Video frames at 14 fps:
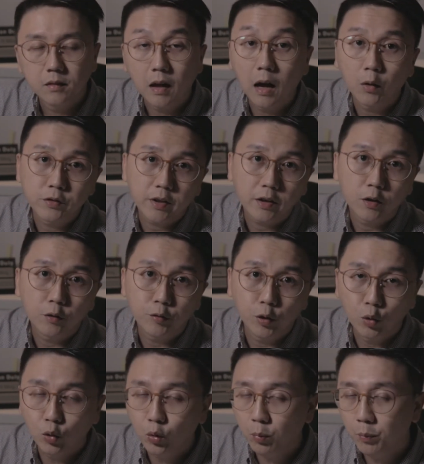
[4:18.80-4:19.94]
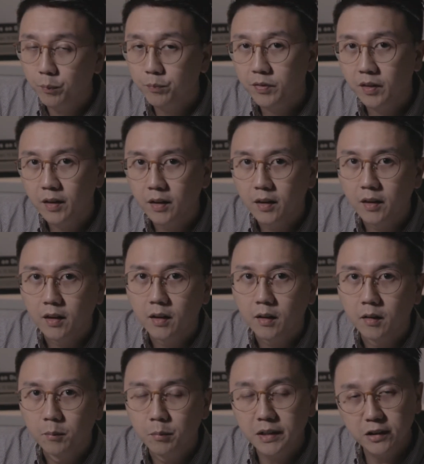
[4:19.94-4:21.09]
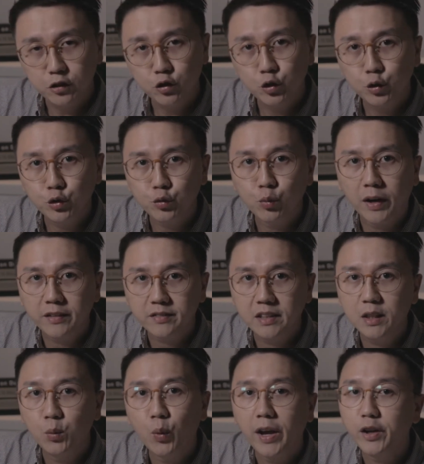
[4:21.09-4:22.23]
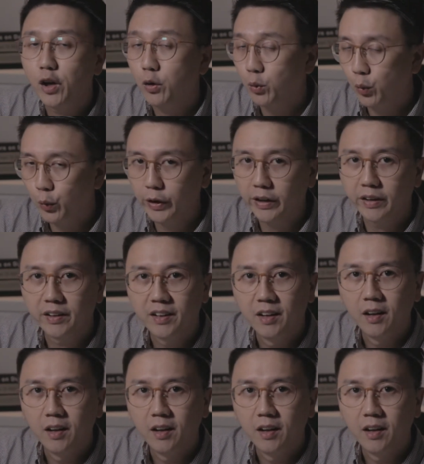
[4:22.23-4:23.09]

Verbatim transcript: Outside of your home, please choose wisely where you're going.